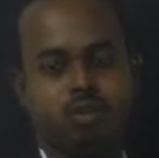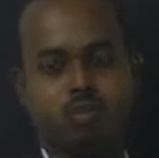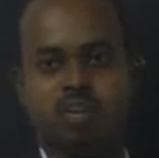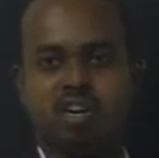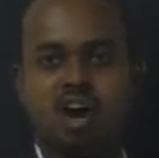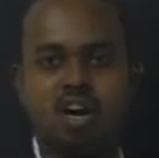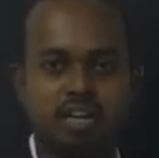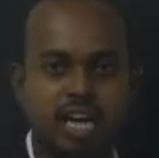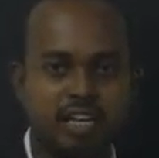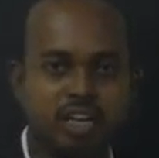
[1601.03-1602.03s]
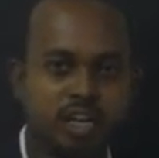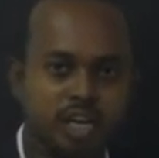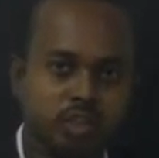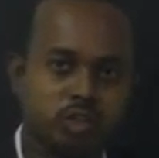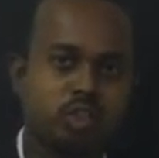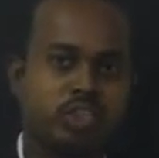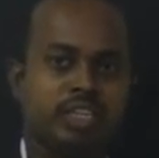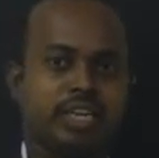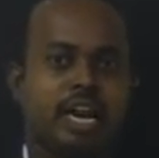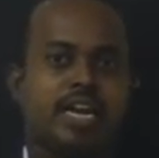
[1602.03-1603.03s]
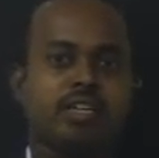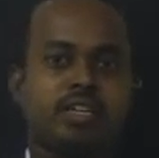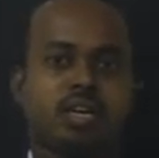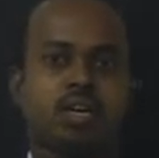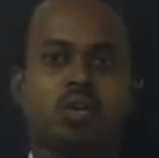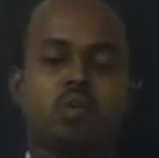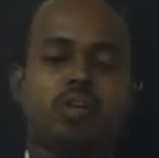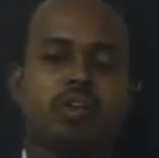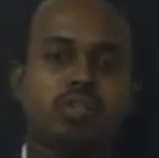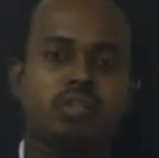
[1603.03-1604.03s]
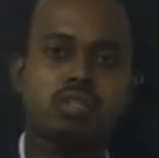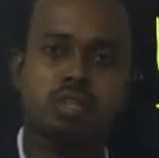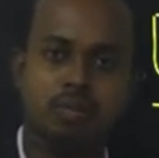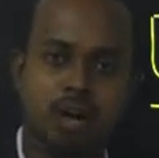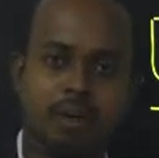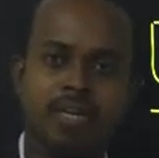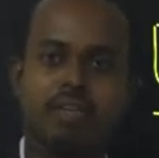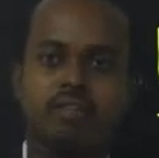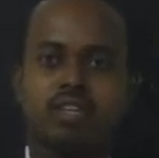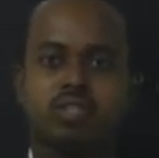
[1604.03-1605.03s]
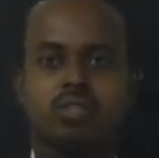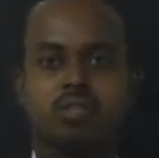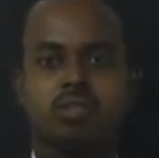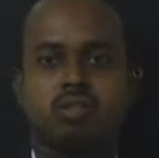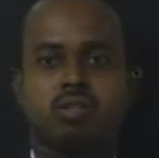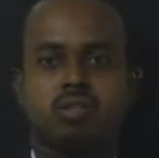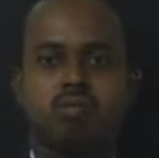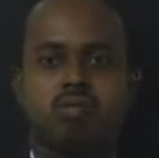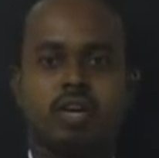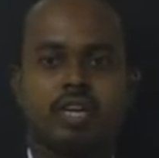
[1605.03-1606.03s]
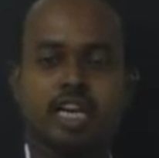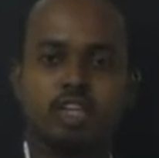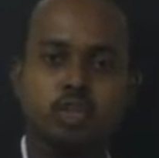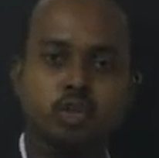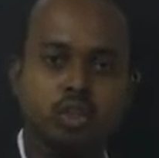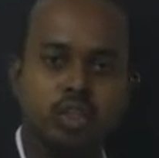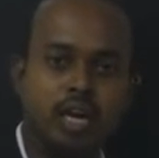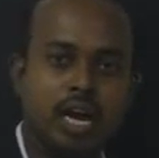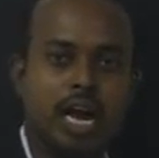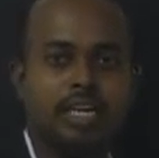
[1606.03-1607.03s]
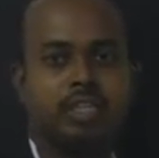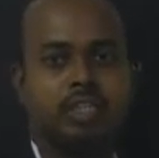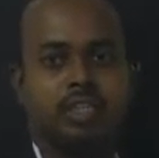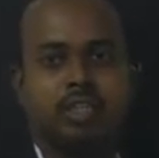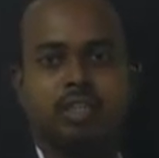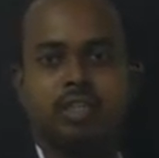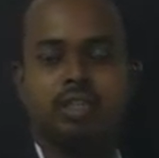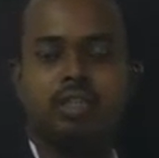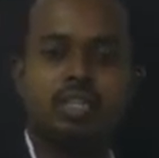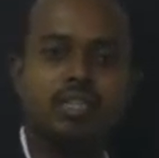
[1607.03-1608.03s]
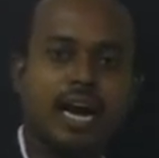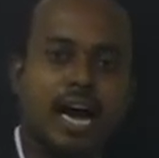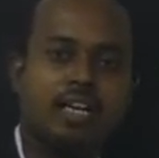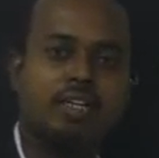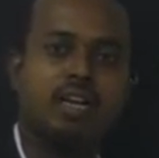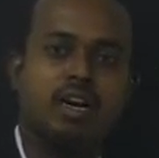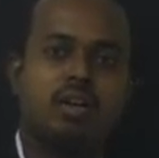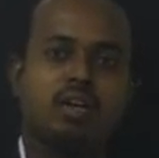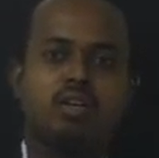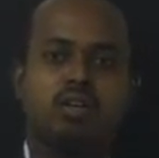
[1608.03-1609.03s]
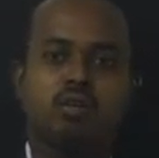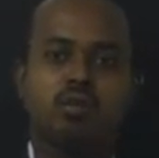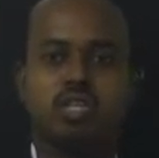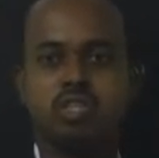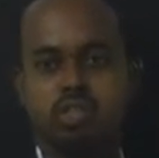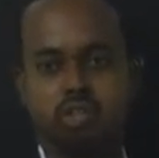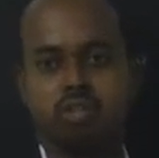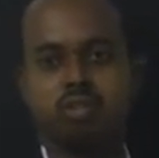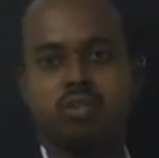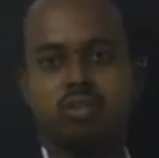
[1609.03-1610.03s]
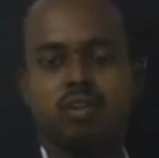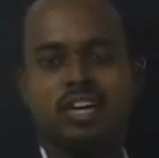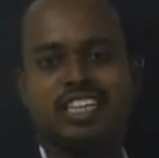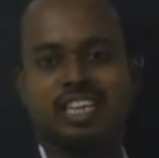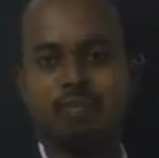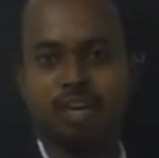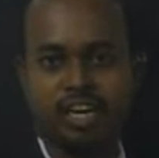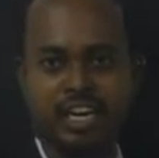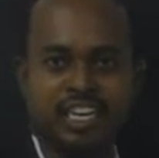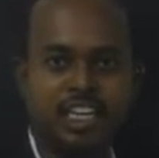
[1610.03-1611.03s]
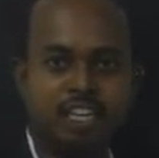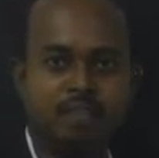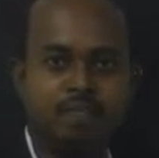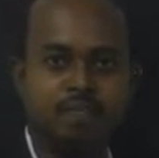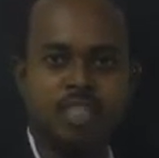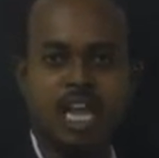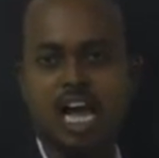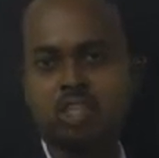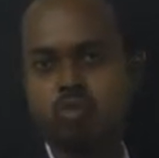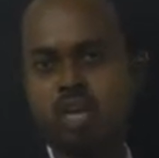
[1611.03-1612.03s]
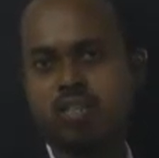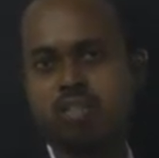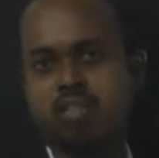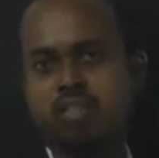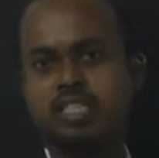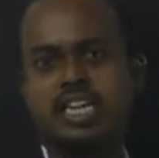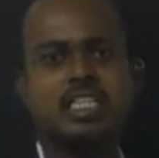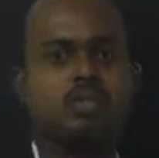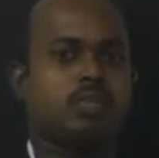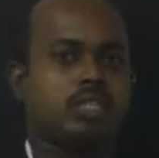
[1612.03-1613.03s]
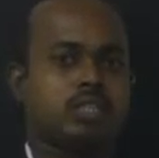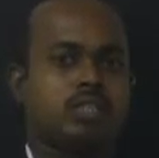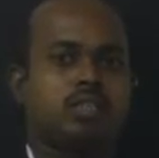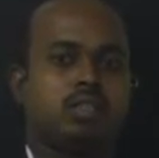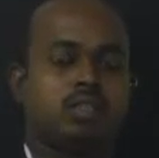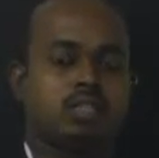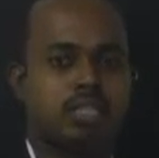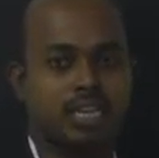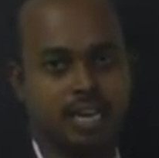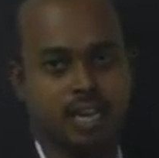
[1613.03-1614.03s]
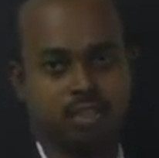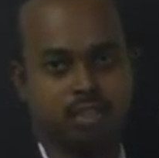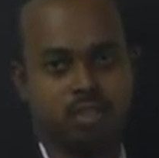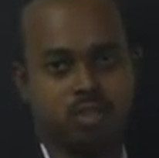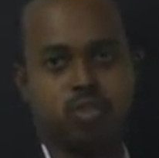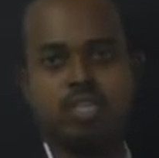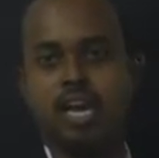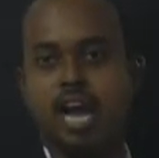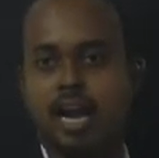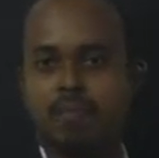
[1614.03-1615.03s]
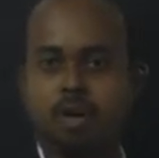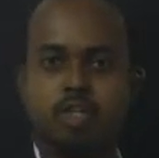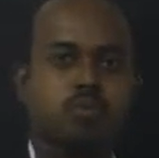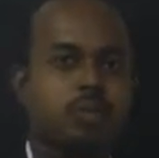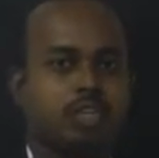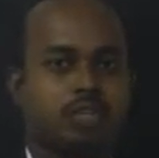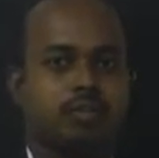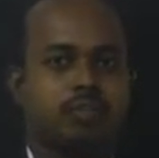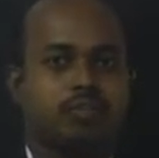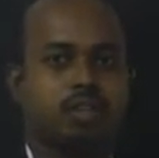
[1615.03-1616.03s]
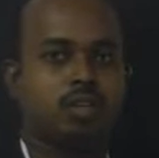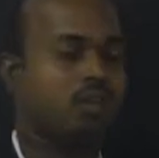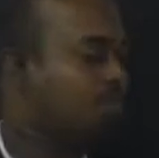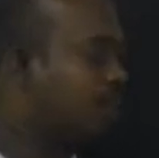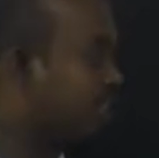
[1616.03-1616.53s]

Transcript: We are not directly connecting to the antenna, we are using some coupling devices for connecting to the antenna. Here the antenna usage is, it can be radiating as well as transmitting the signals to the atmosphere. But